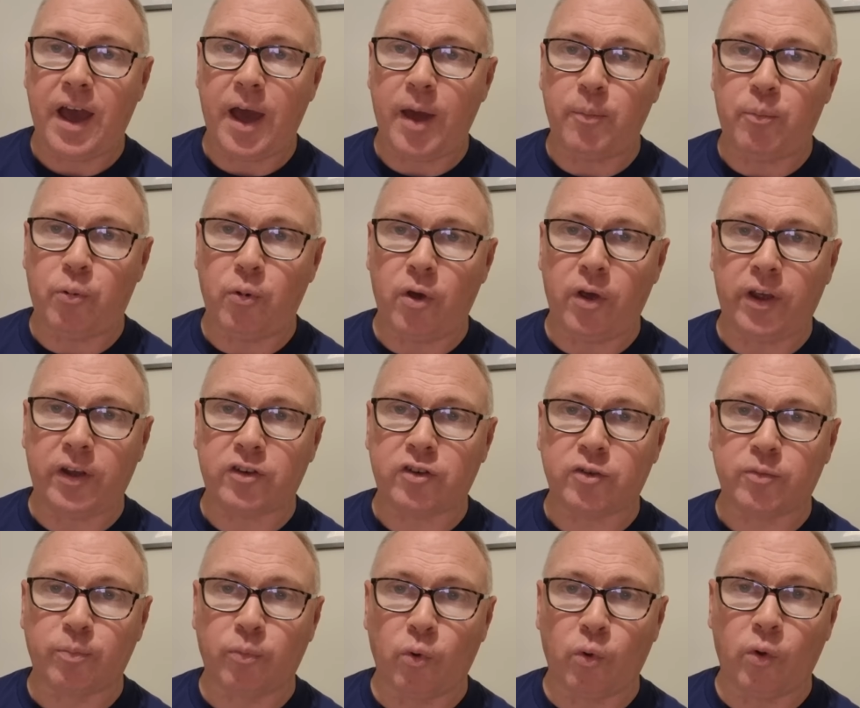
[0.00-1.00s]
and put
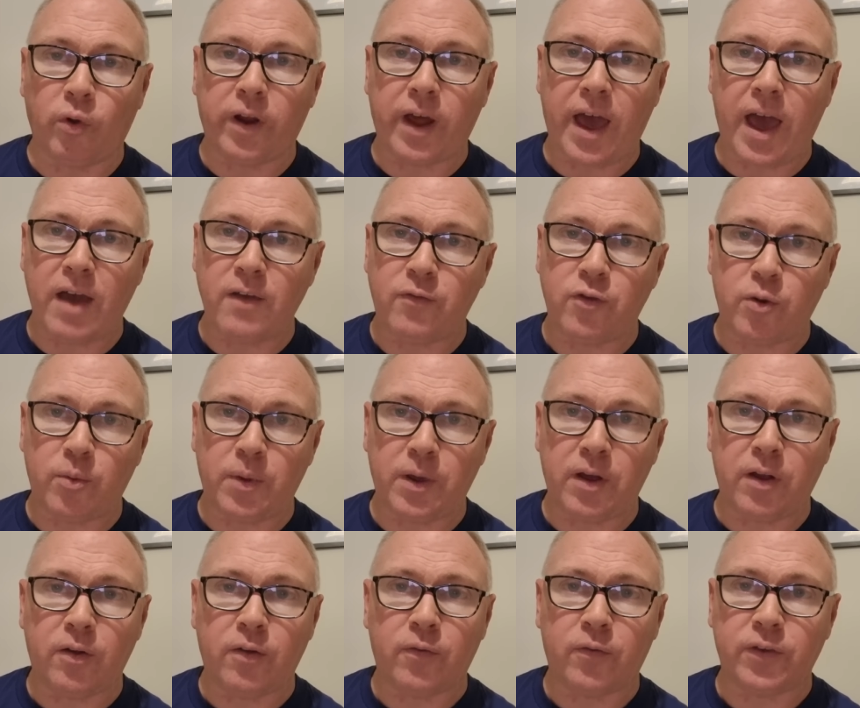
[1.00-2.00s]
explore
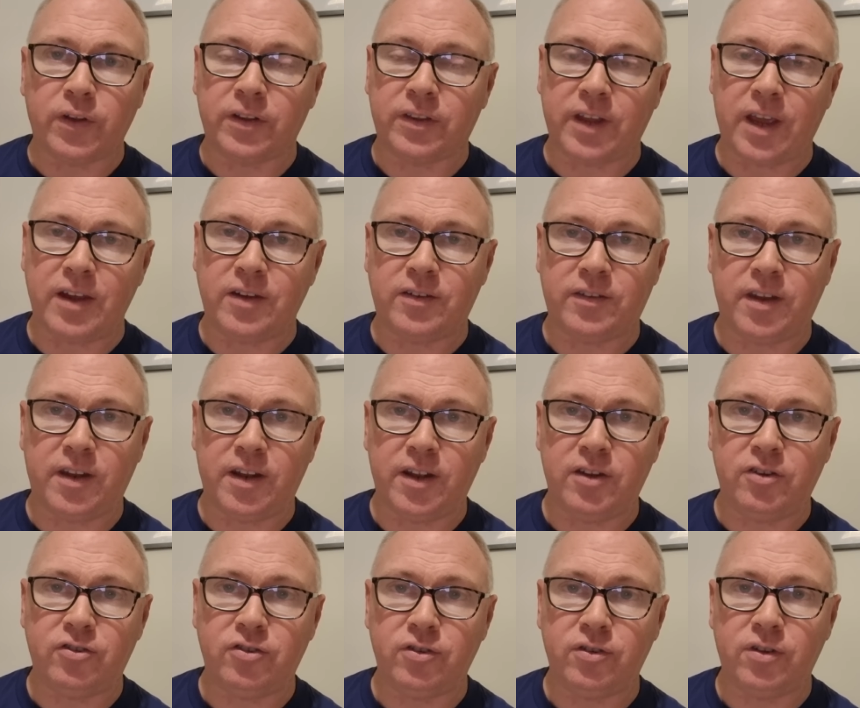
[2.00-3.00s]
everywhere for your
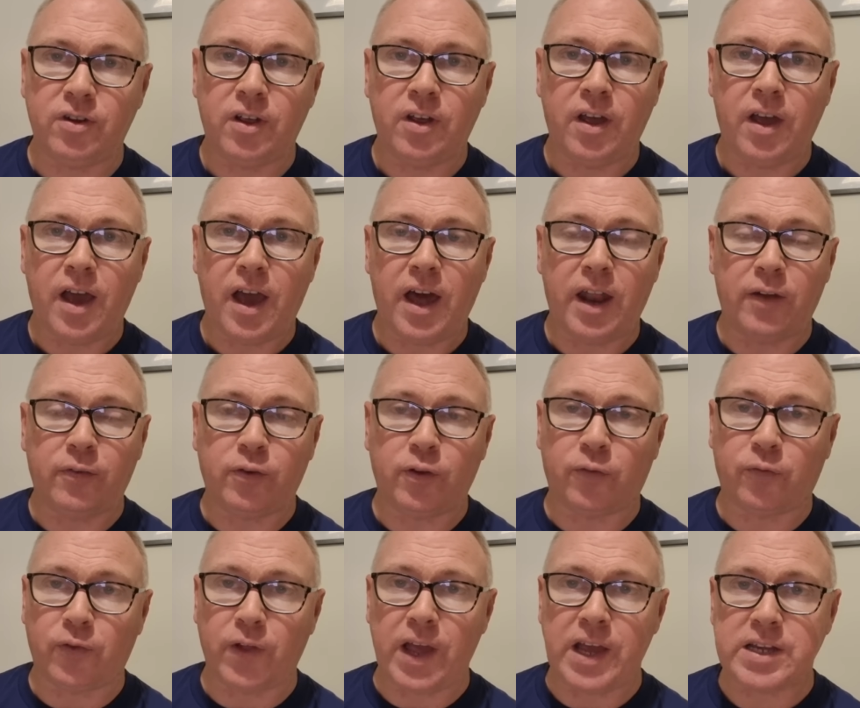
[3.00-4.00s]
destination. And if you're
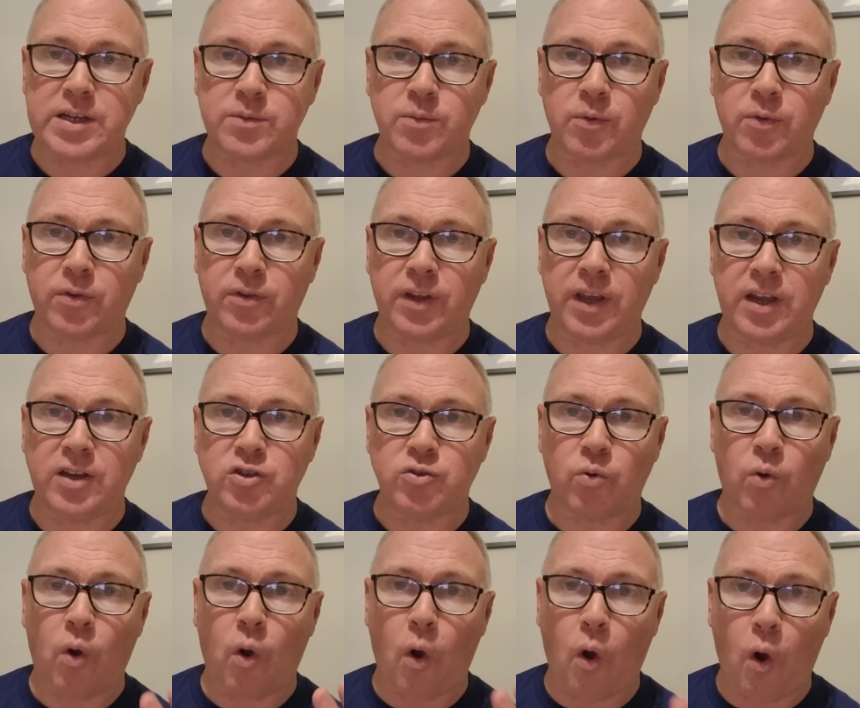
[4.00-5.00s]
flexible with dates,
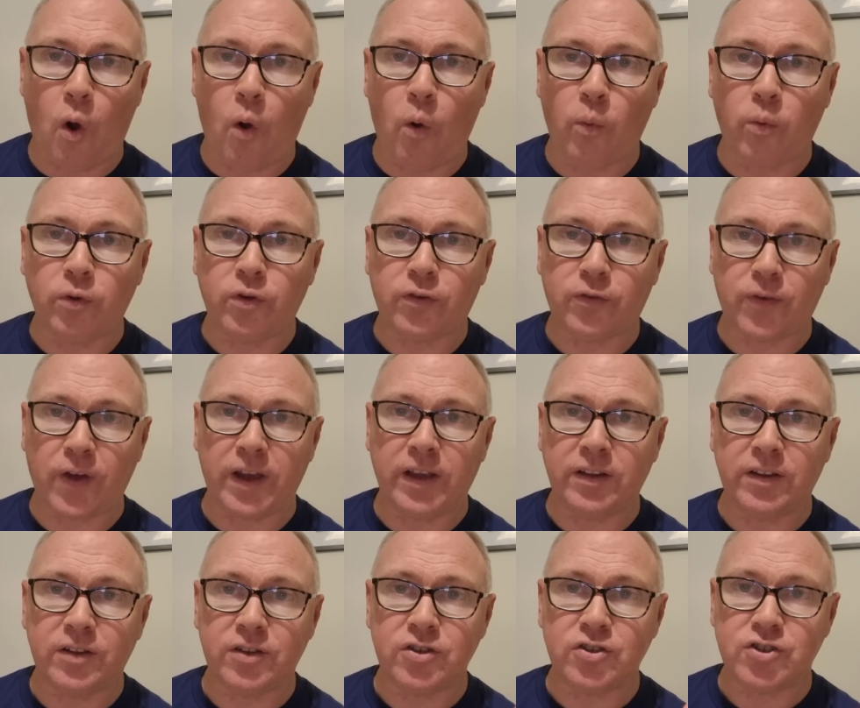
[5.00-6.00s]
you'll always
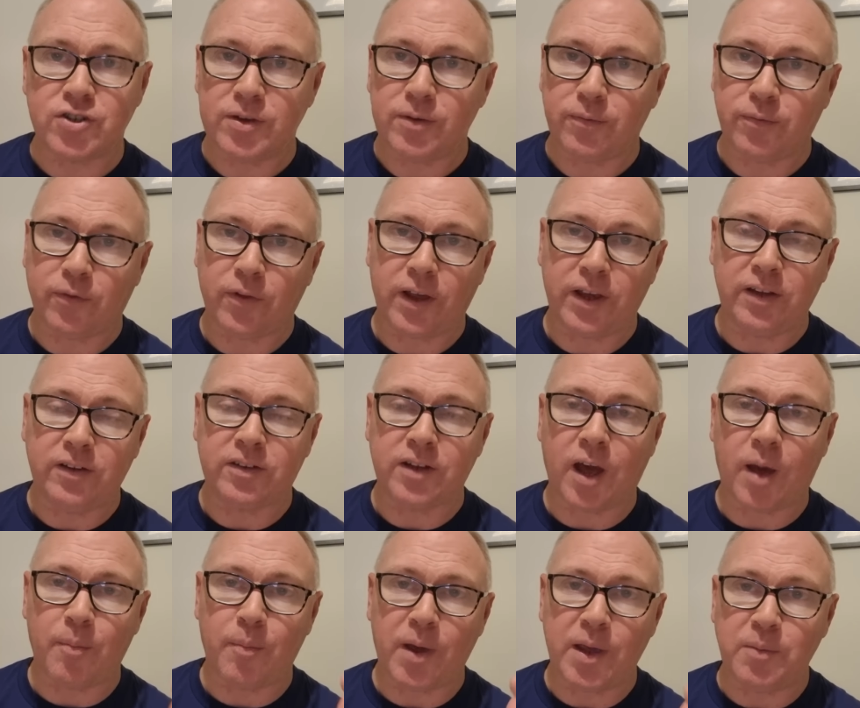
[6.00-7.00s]
find cheap flights.
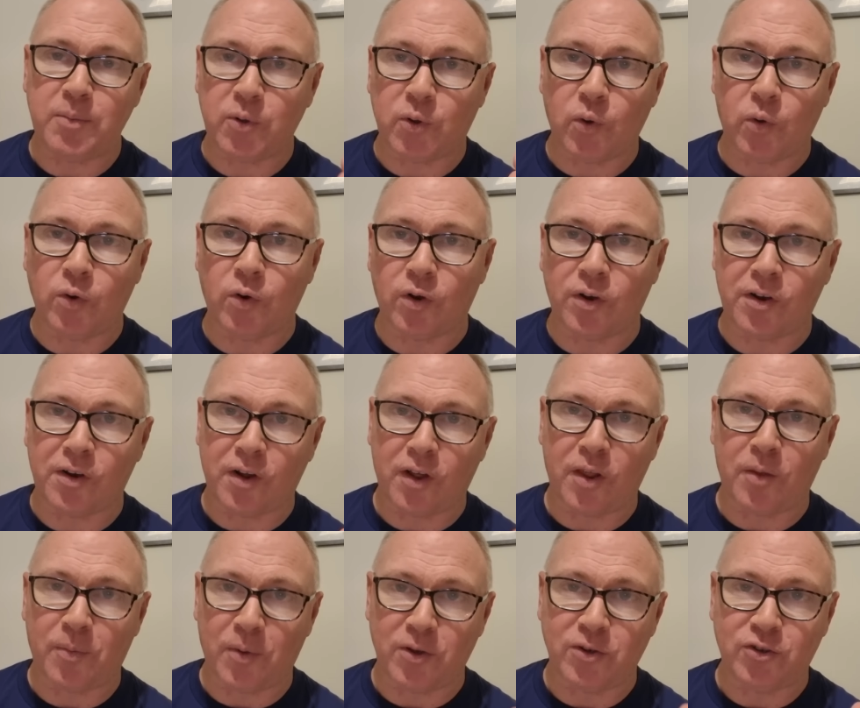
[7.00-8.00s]
I might be going on
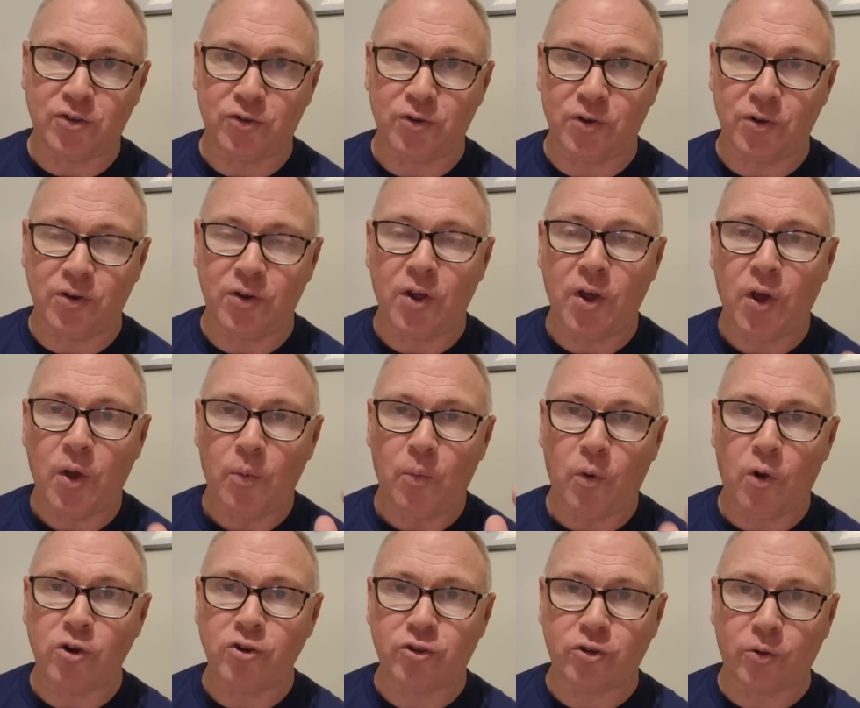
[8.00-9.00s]
another one soon.
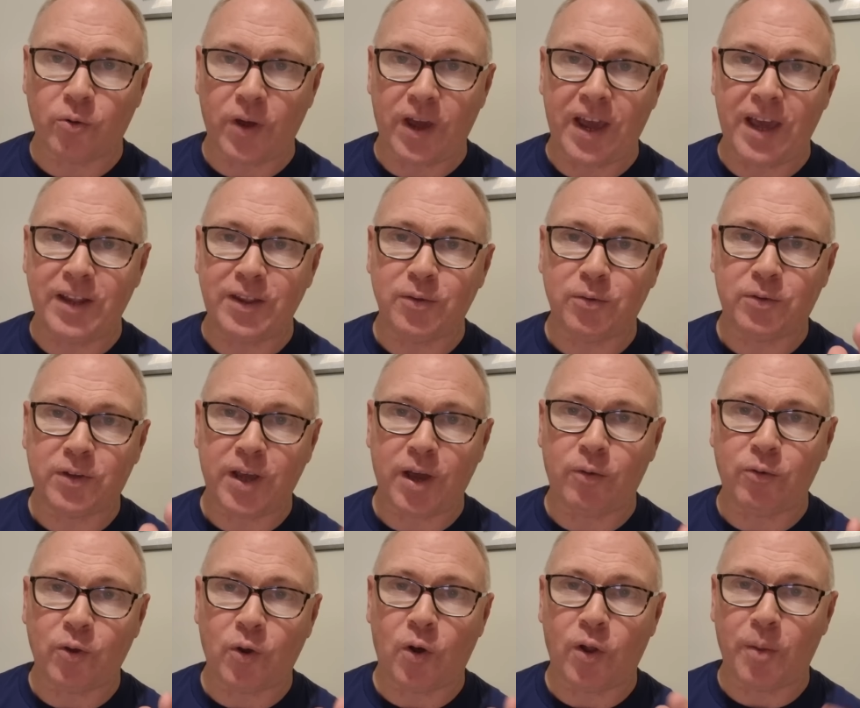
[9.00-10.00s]
Watch till the end, I'll
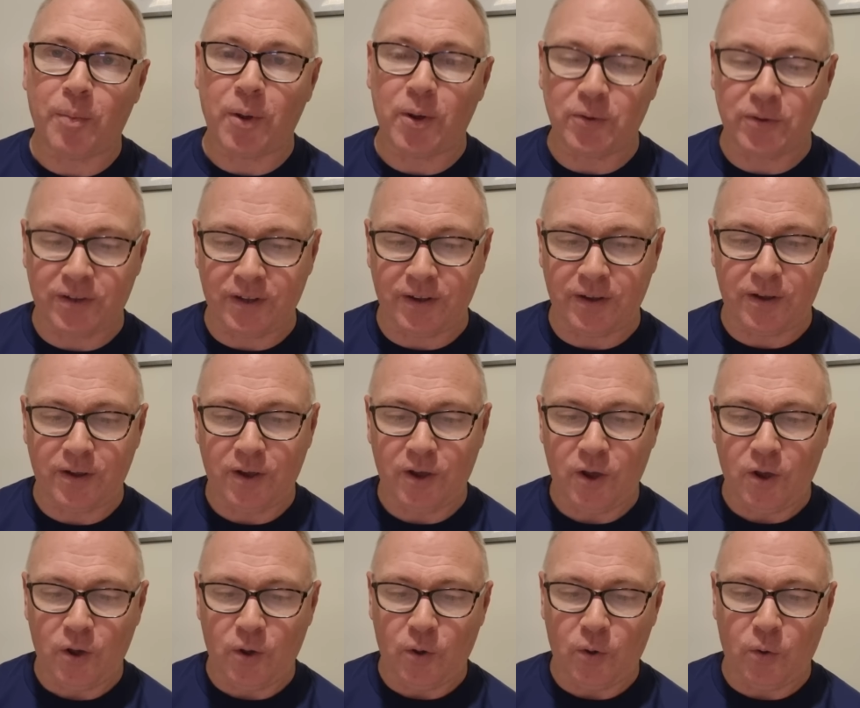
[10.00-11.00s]
tell you all about it.
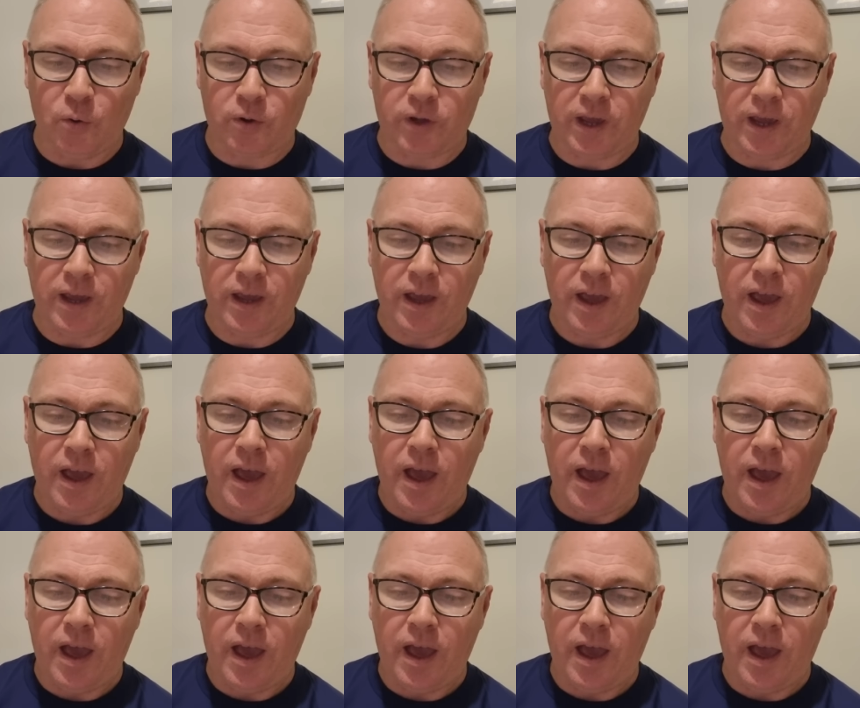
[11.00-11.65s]
Okay.